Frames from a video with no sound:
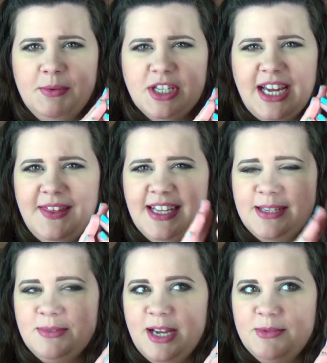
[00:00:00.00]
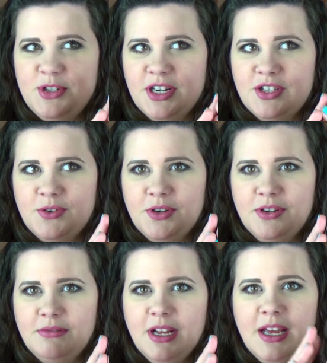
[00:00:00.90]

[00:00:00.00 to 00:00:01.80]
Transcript: which I think sometimes drugstore